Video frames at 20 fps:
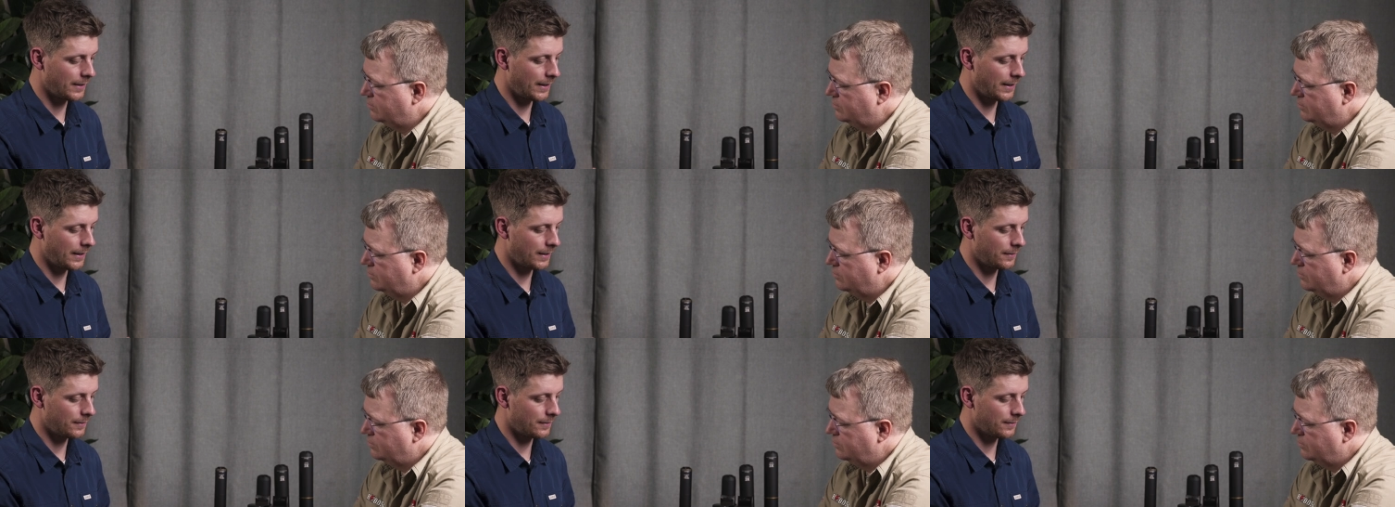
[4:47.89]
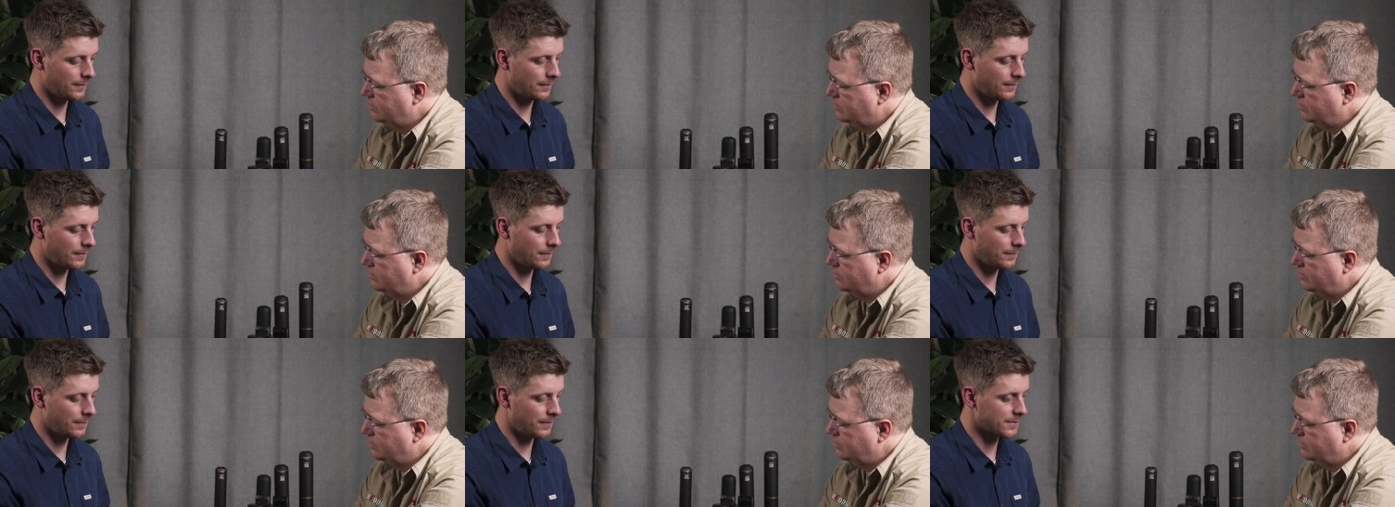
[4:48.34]
Speaker 1: and
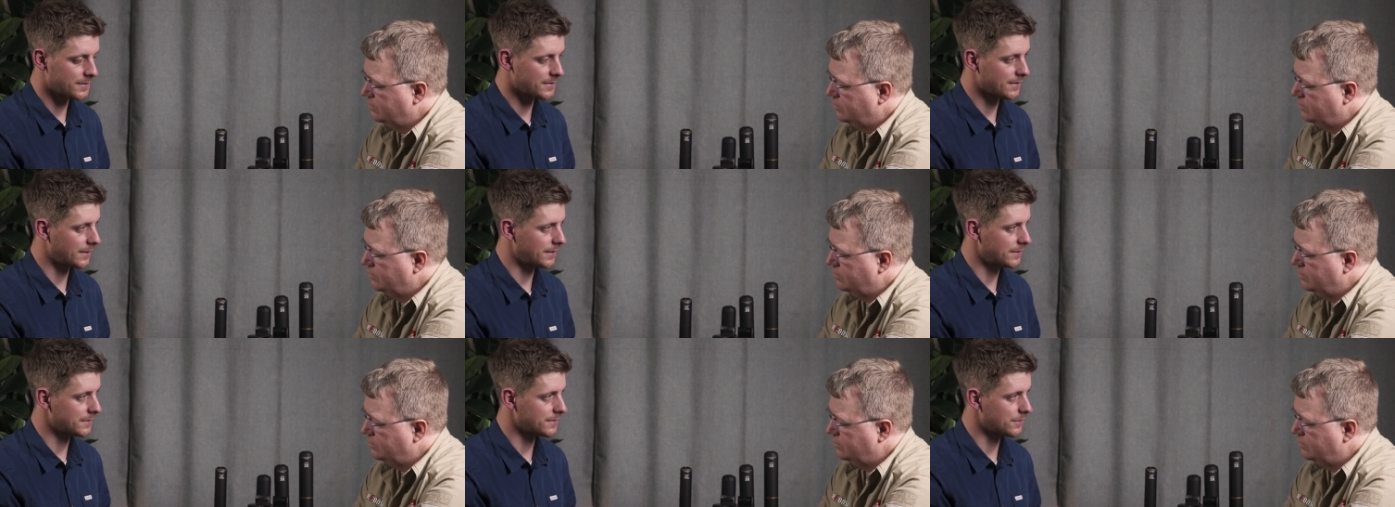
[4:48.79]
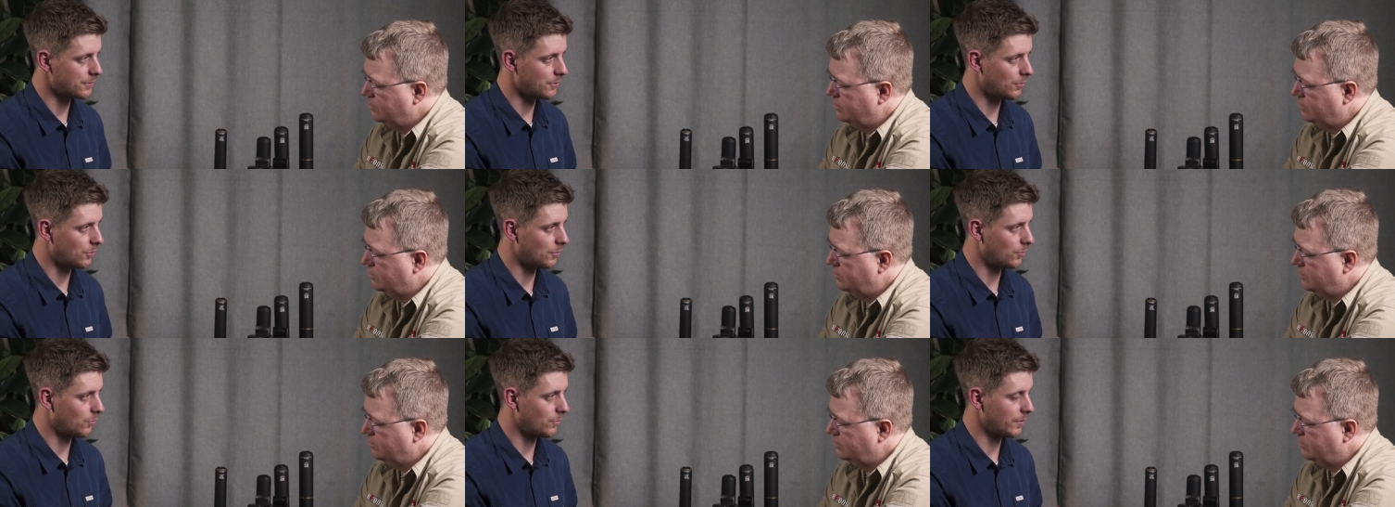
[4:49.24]
the silencer
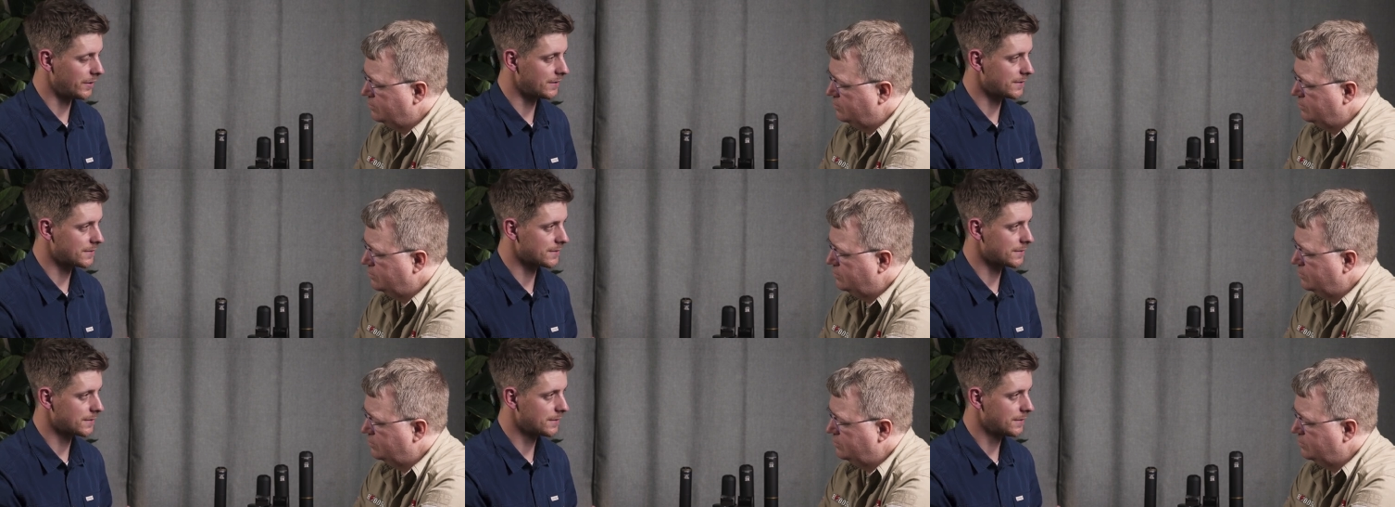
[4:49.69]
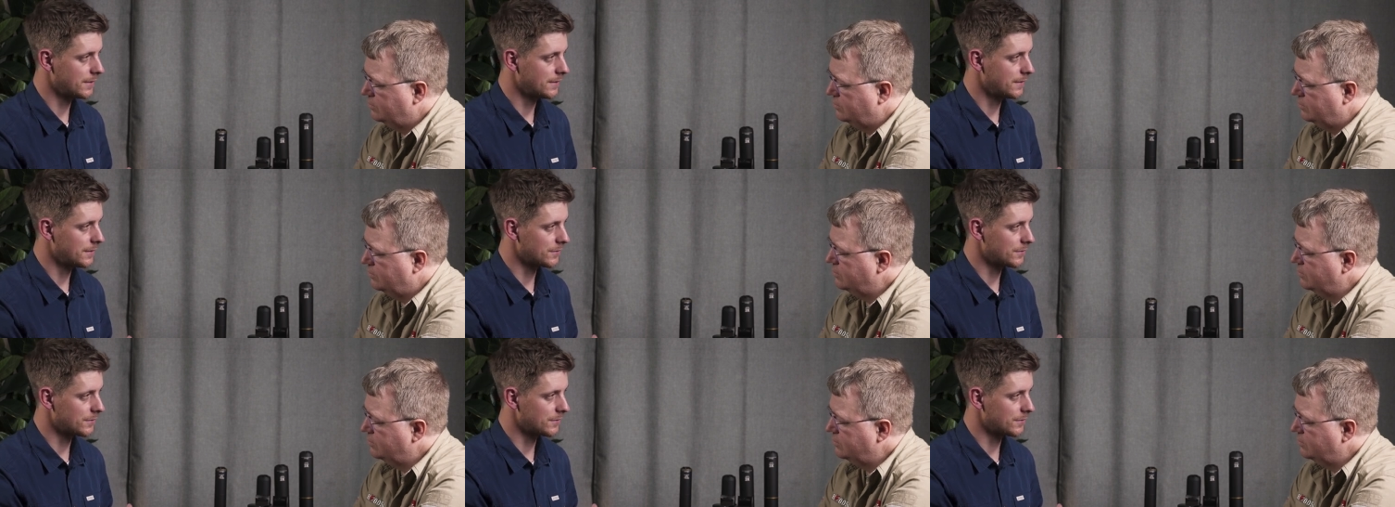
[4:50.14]
always